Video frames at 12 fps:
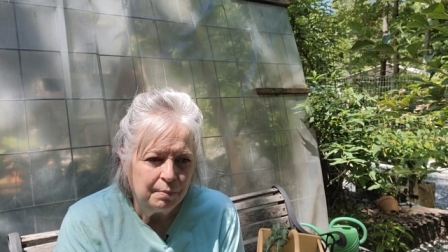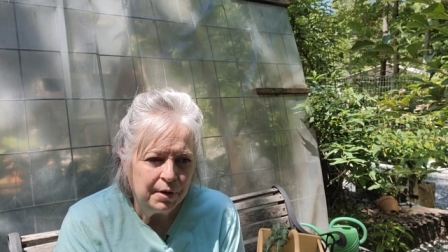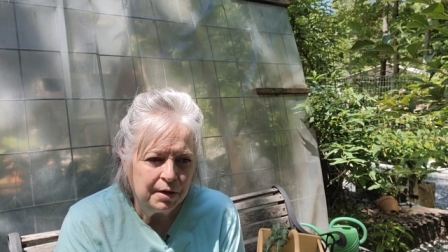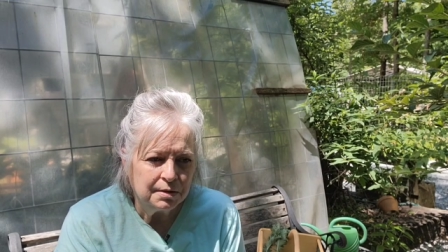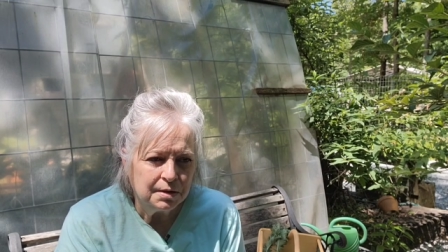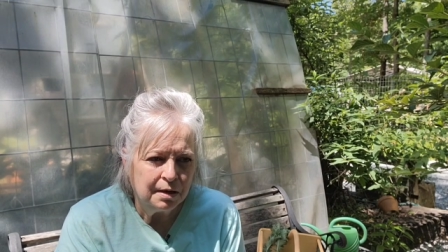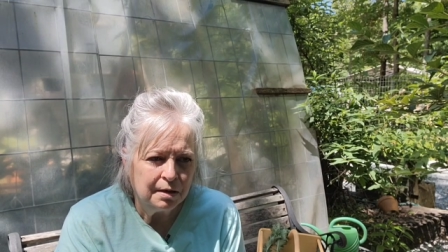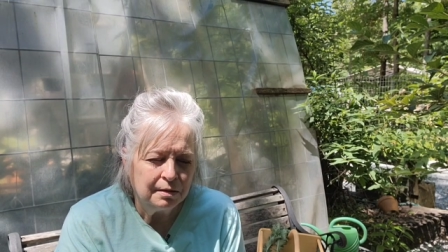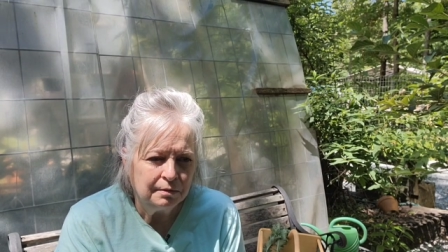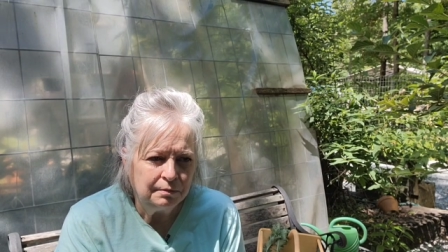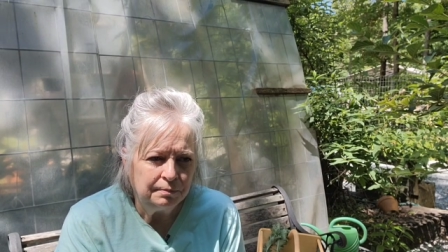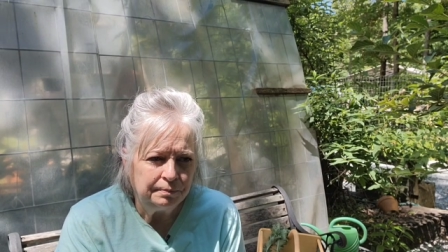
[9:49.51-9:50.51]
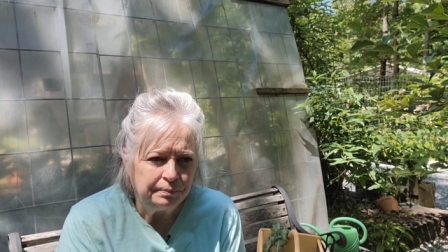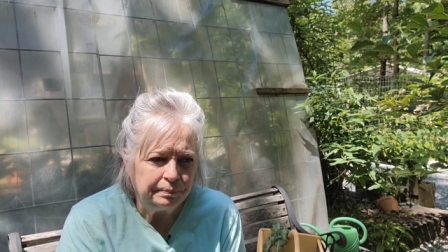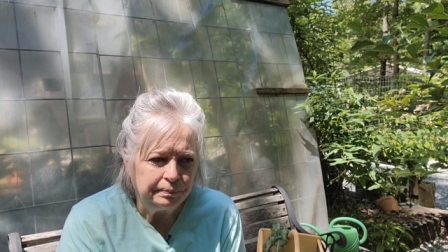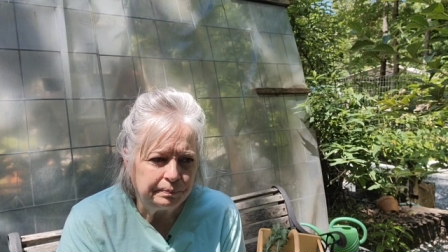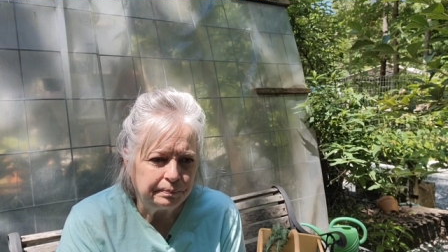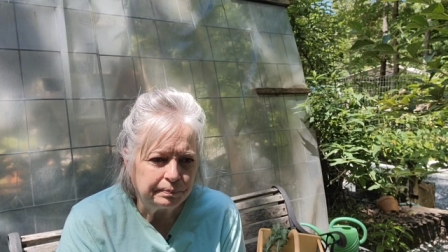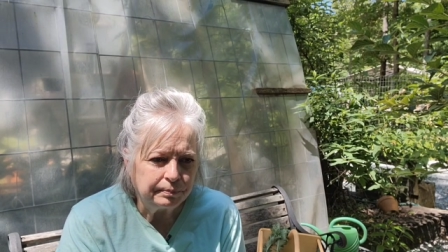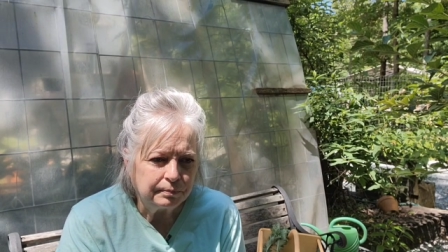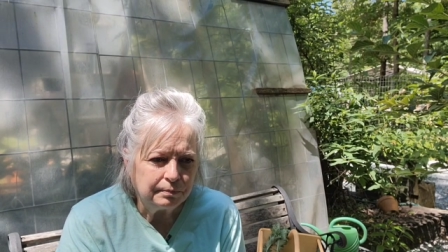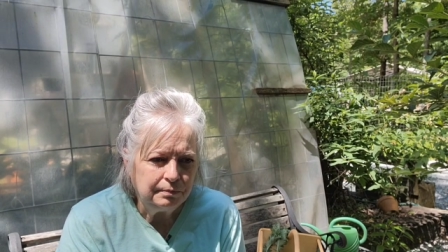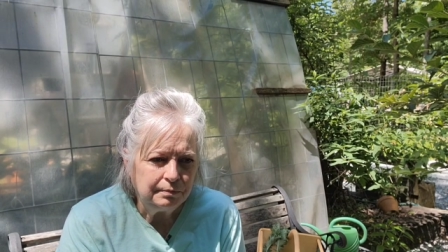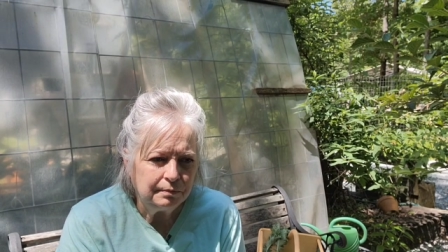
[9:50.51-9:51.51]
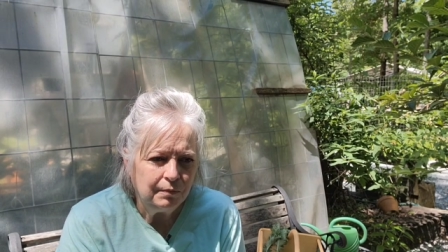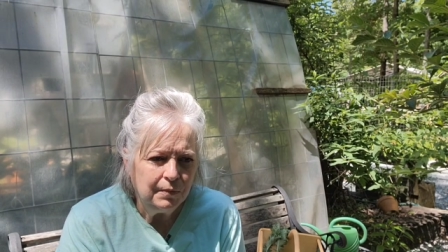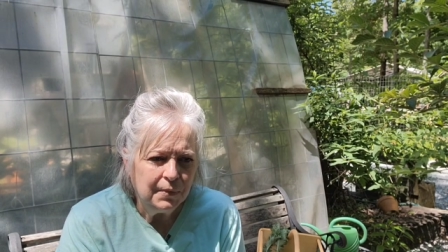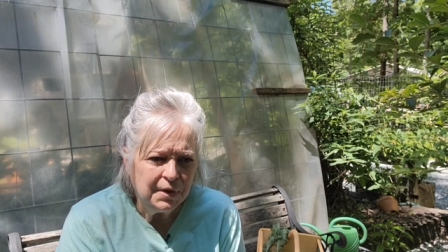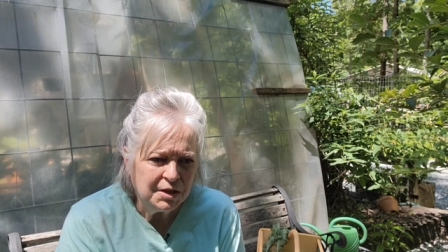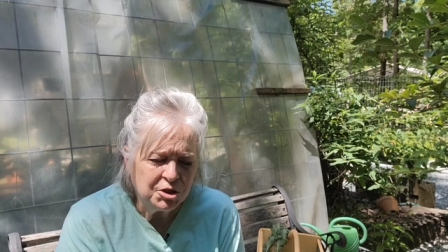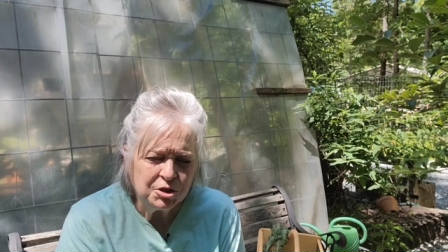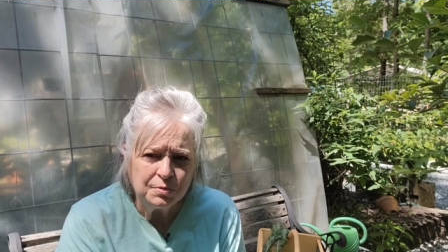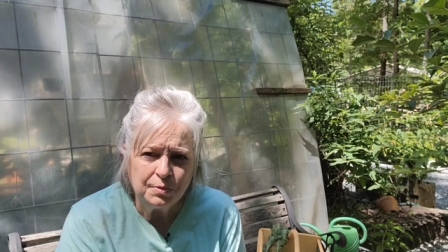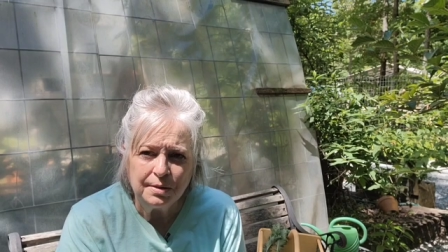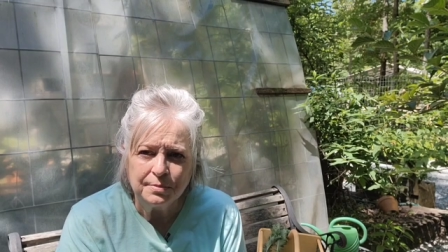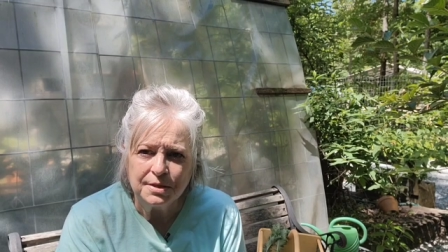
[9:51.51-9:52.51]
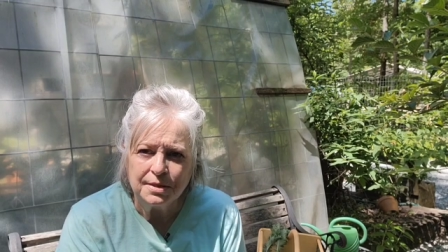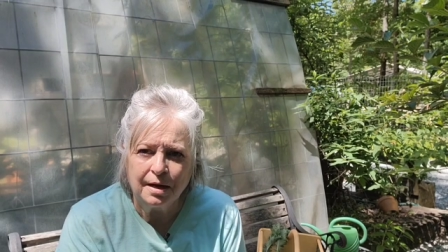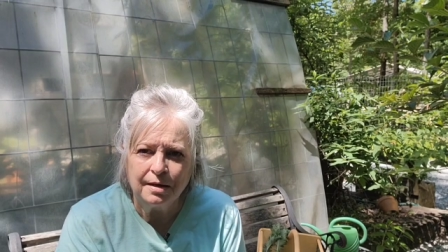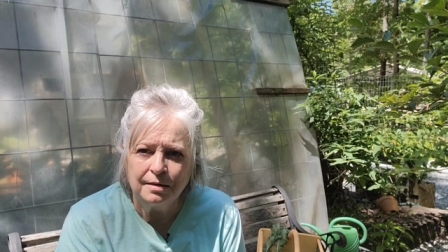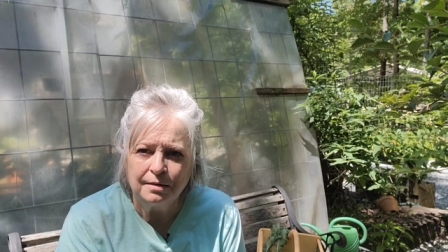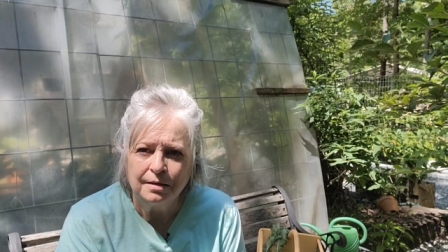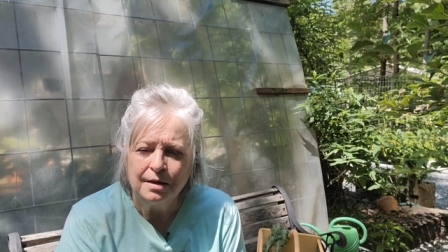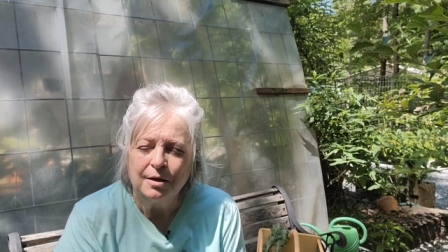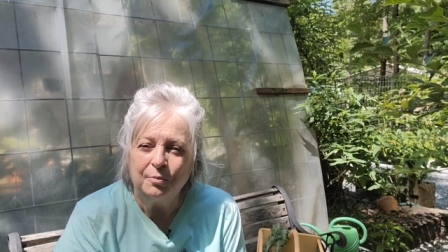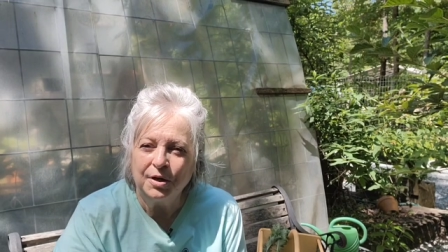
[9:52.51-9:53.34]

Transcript: But uh, that's just what I'm saying.